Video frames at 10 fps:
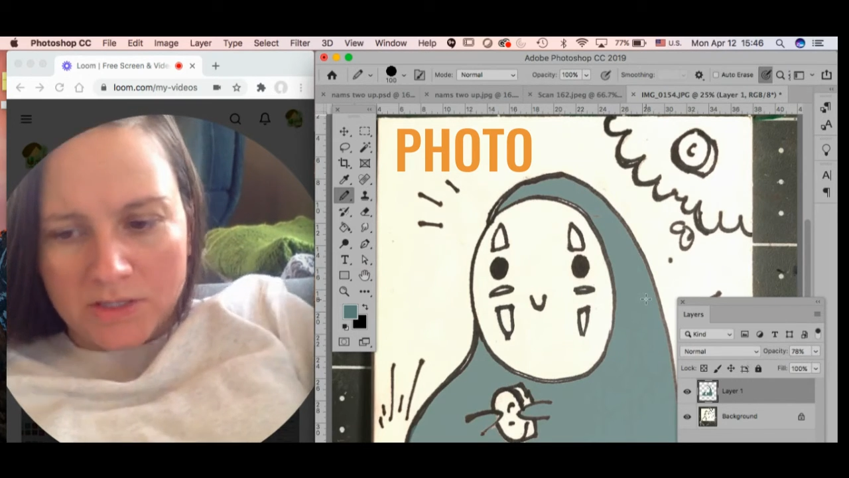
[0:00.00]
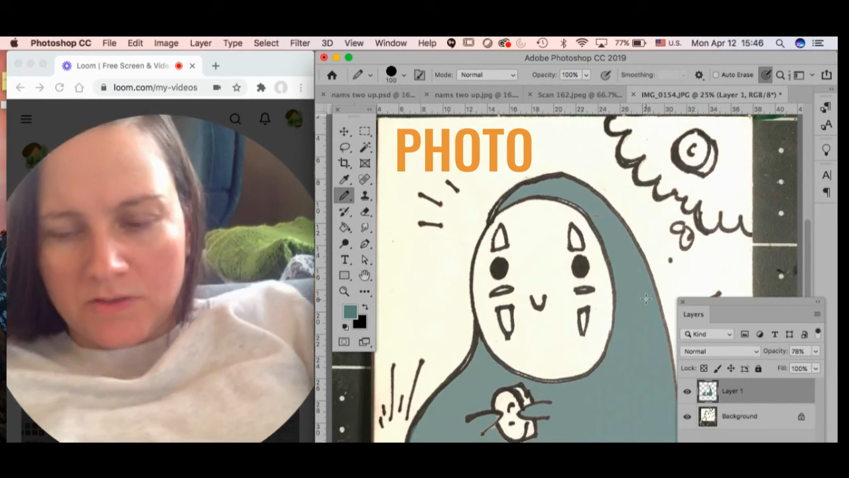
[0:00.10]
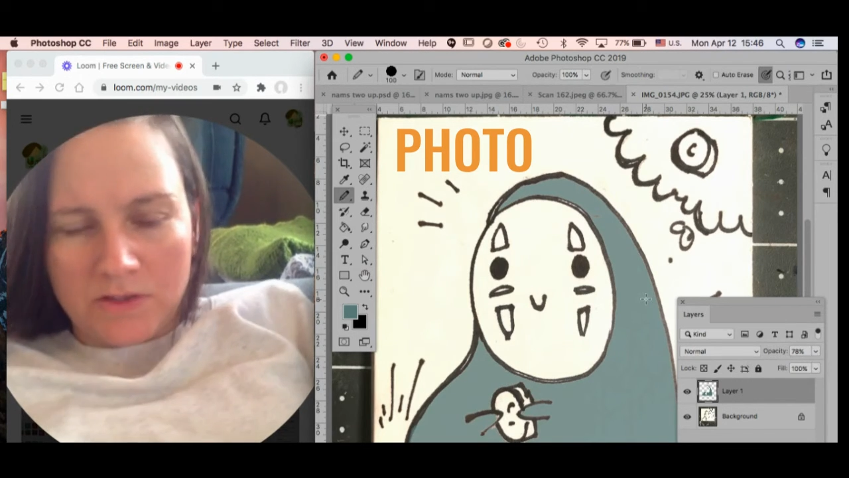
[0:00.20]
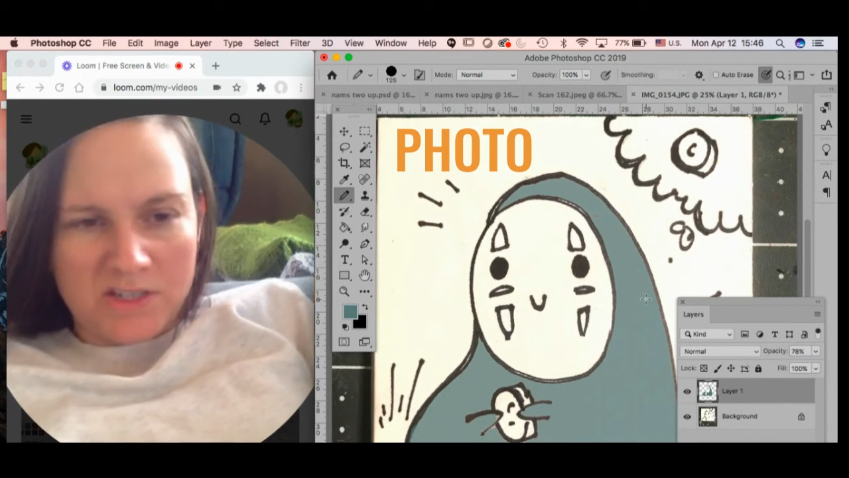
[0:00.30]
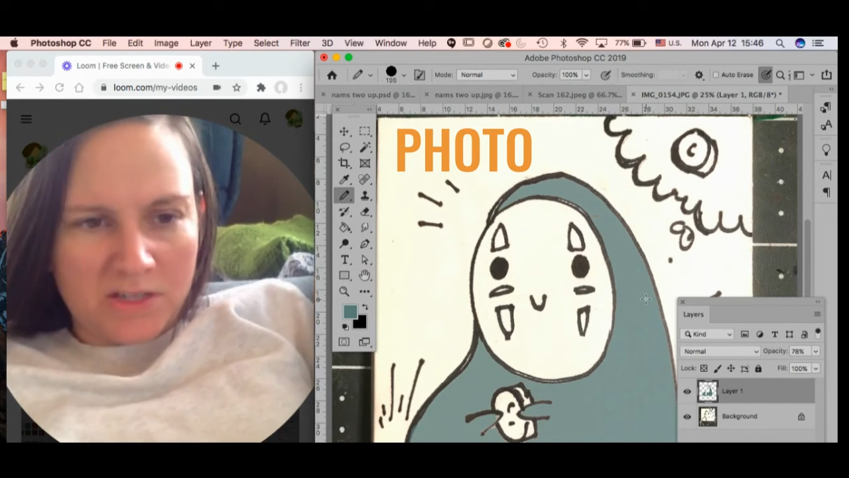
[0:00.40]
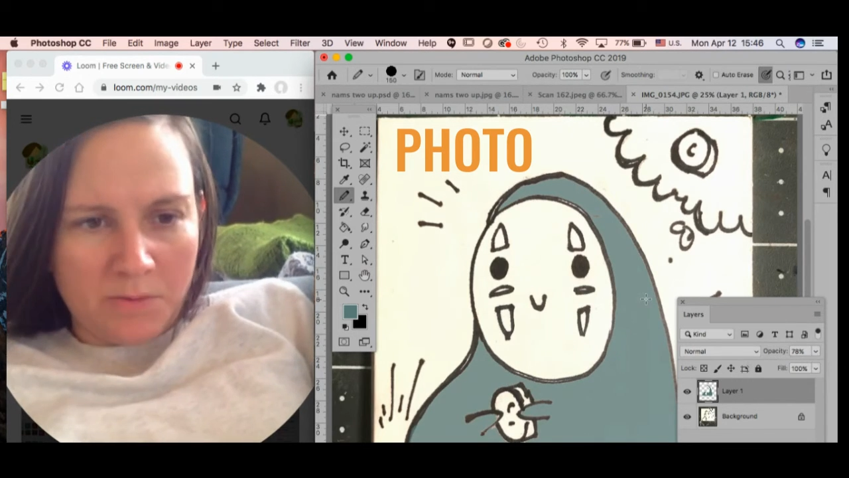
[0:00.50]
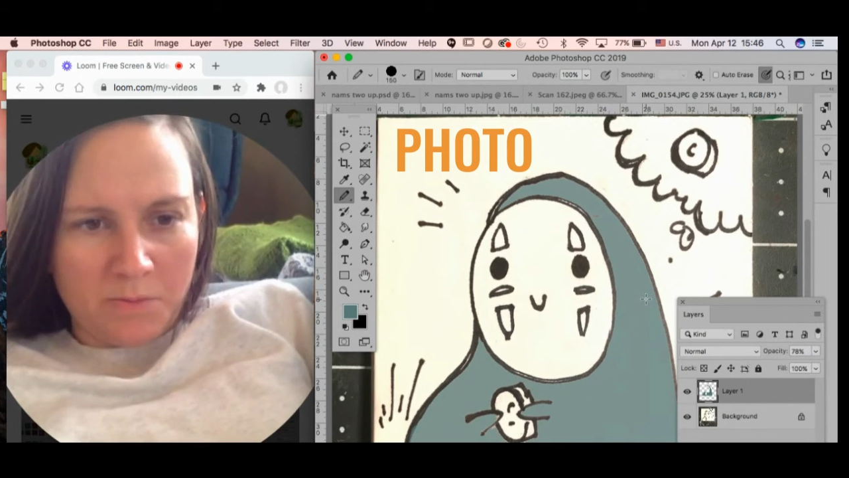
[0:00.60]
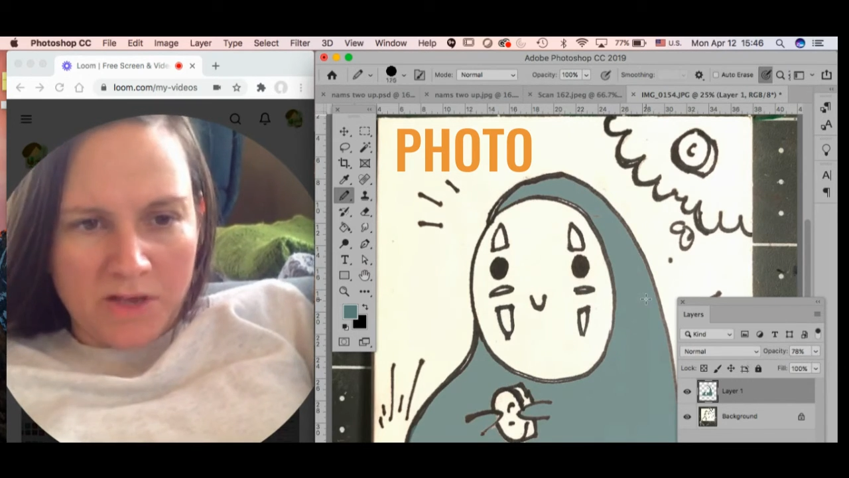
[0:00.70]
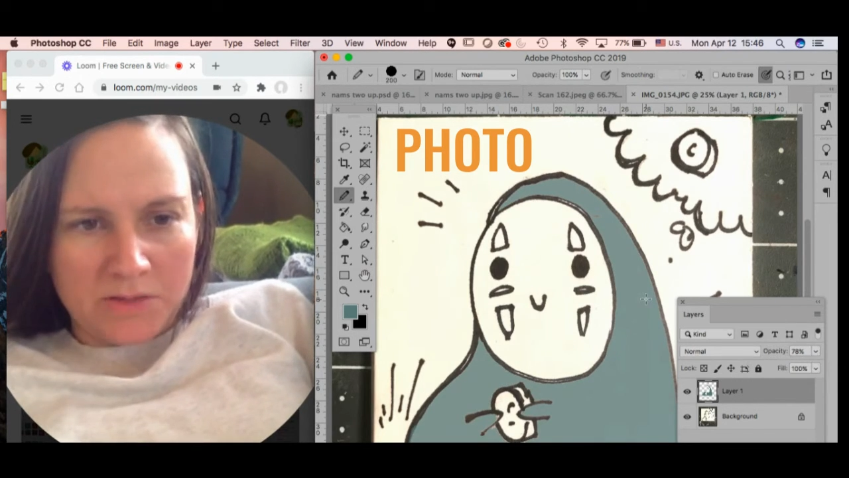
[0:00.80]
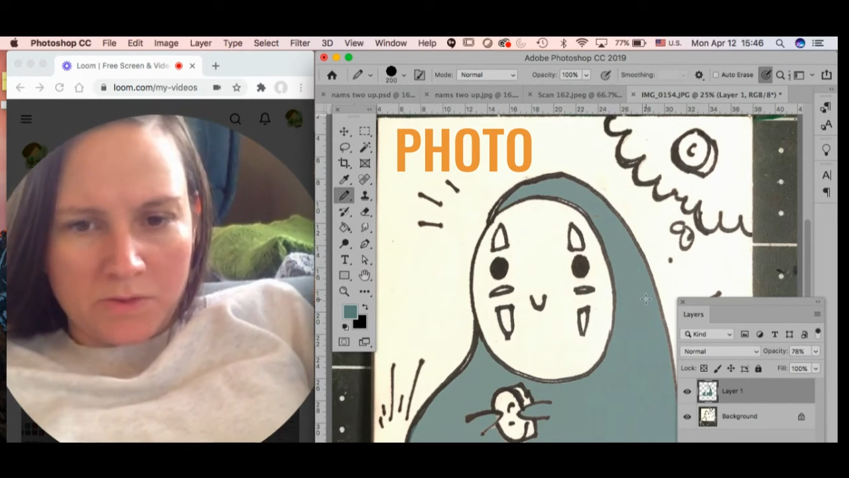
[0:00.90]
see if something, just like
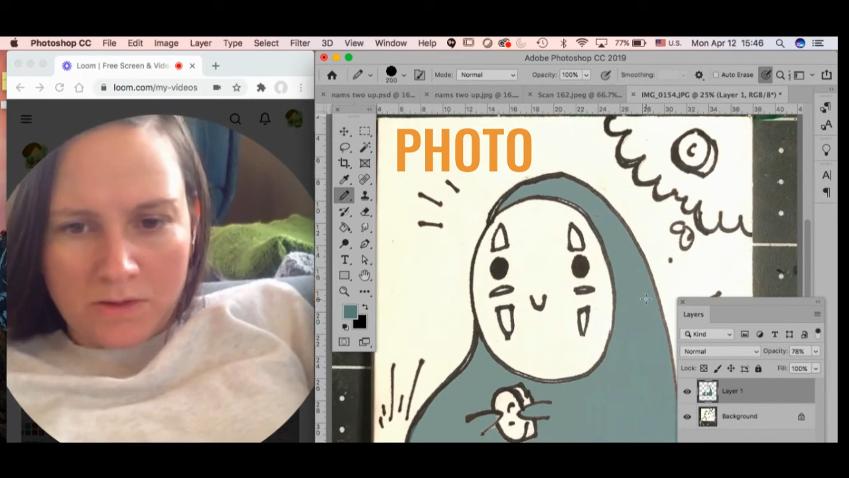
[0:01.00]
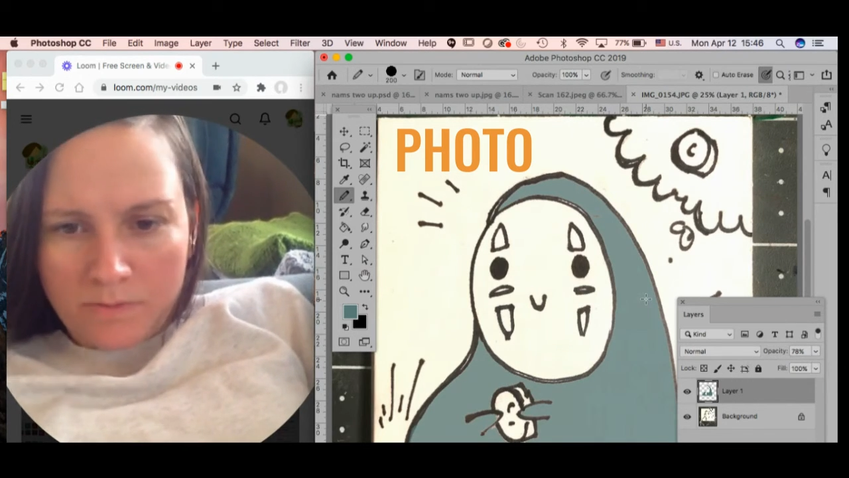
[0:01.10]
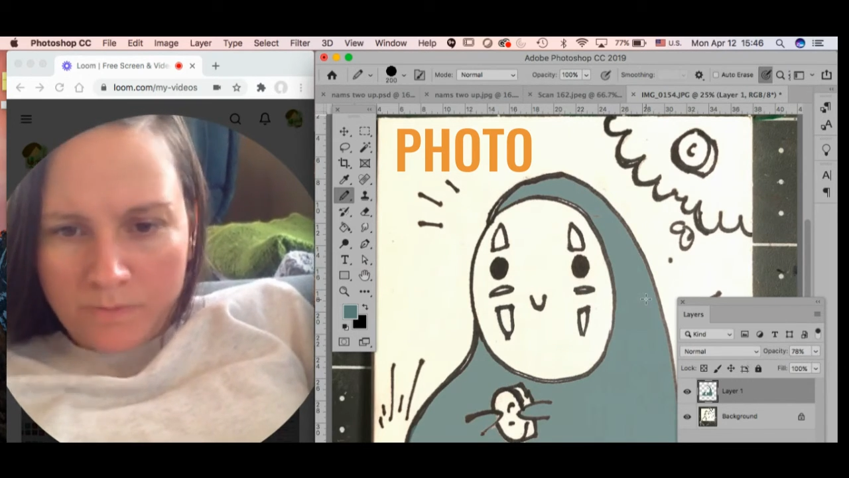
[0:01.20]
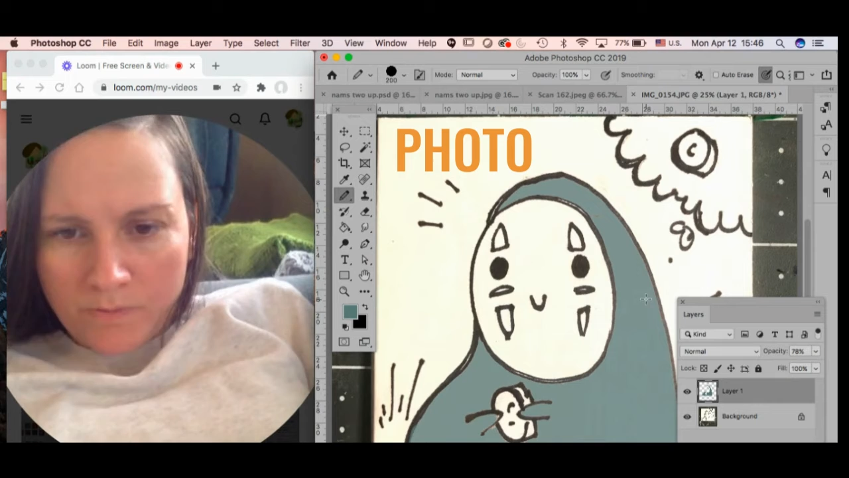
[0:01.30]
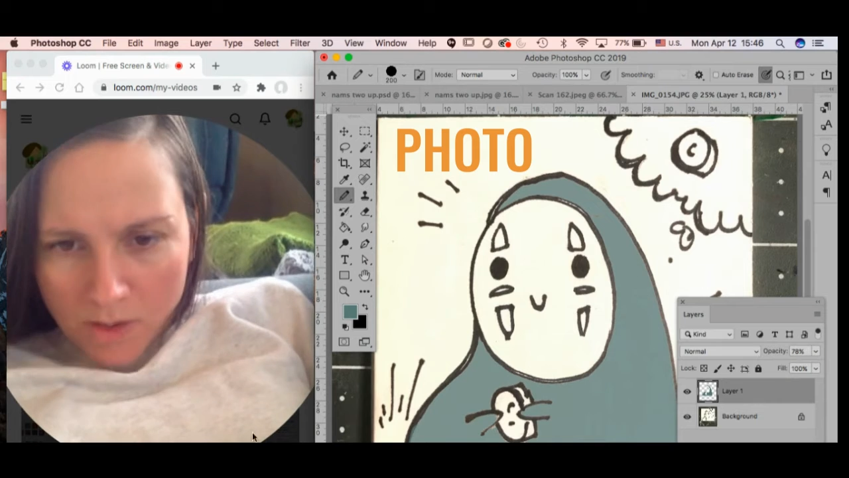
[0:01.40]
mess with them.